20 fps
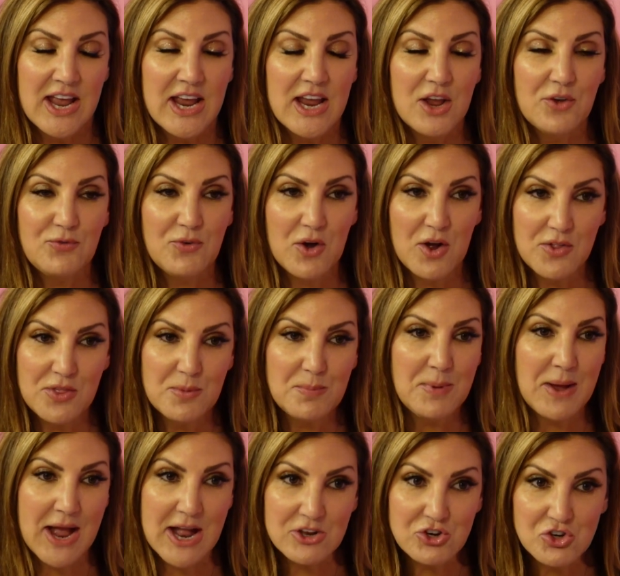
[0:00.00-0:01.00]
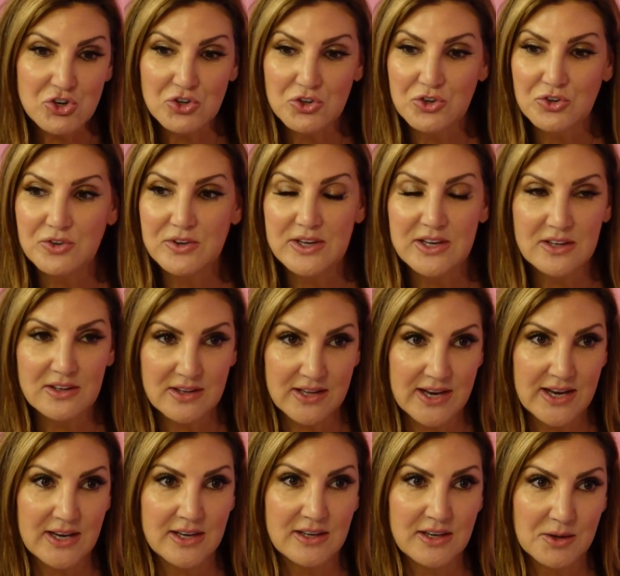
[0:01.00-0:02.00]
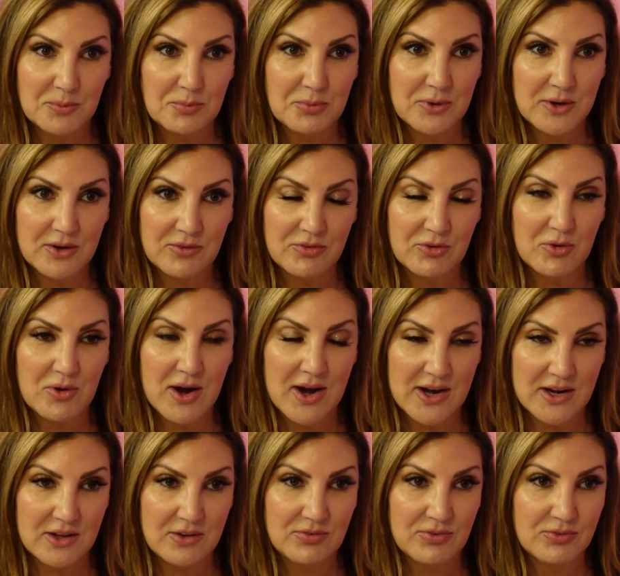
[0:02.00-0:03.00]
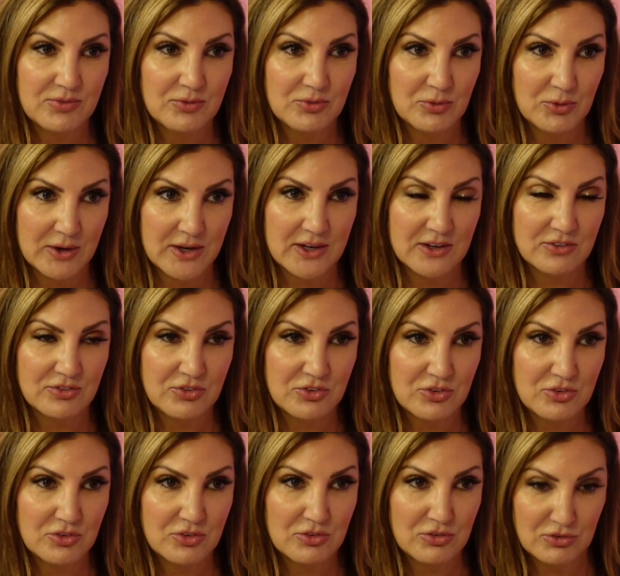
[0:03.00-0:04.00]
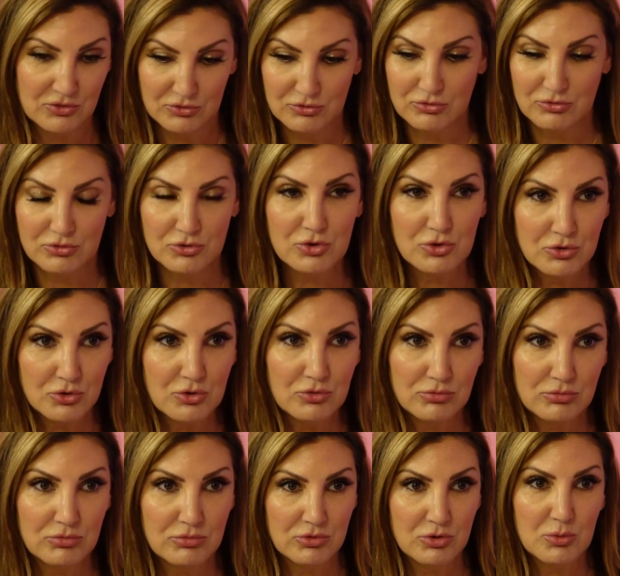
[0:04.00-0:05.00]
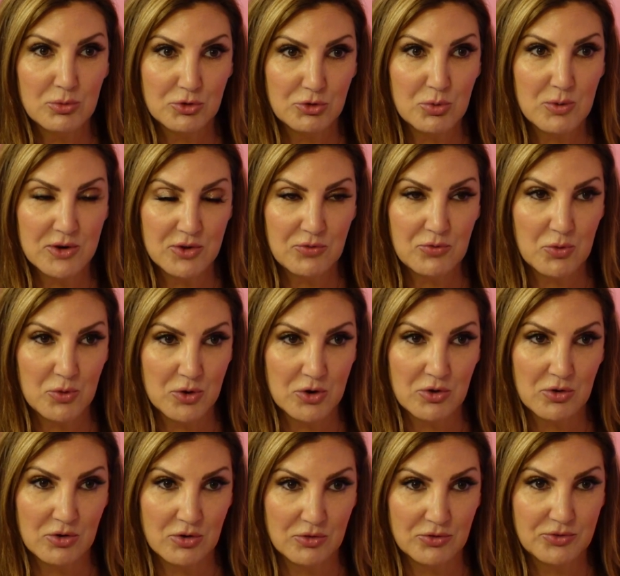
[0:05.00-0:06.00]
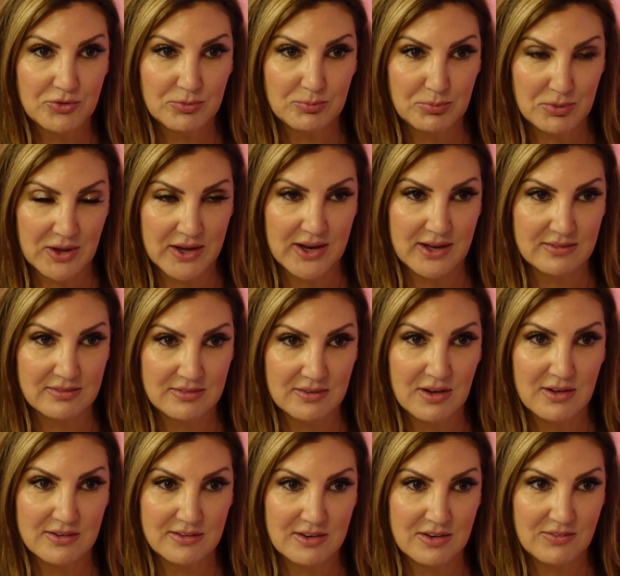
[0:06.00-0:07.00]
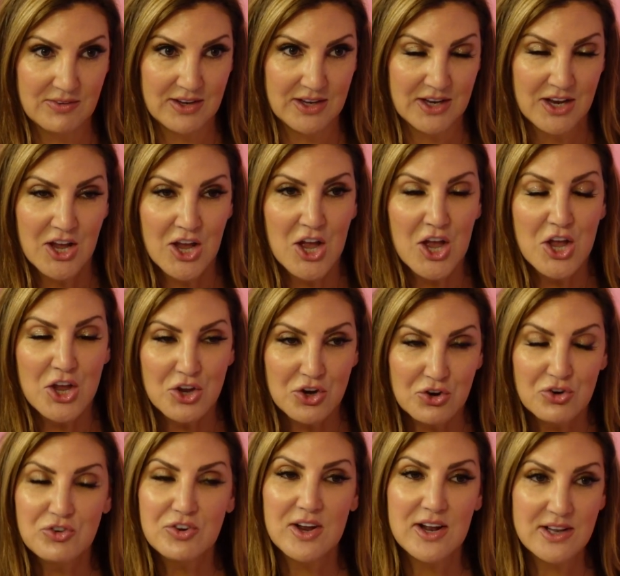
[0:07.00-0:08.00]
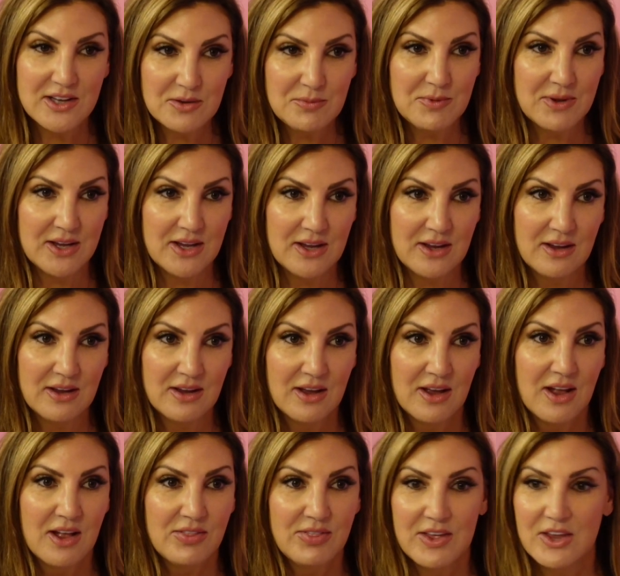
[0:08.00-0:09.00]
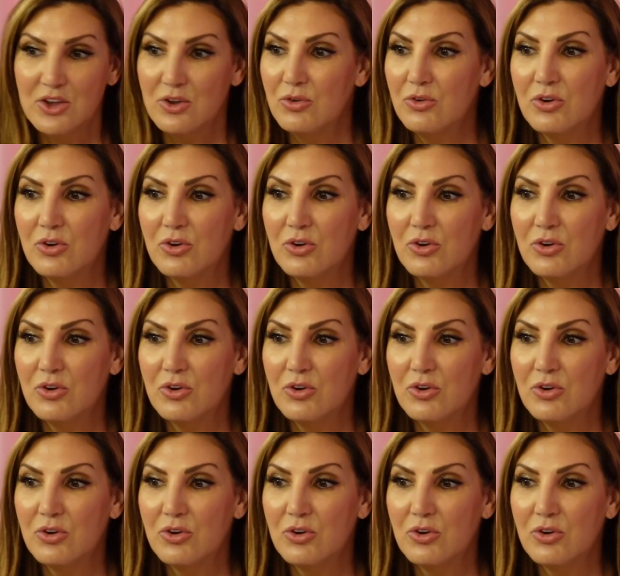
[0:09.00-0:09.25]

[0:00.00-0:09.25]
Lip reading: If on The Bachelor, Neil Lane can bring a variety of rings to a 24-year-old's place on TV, you're telling me that you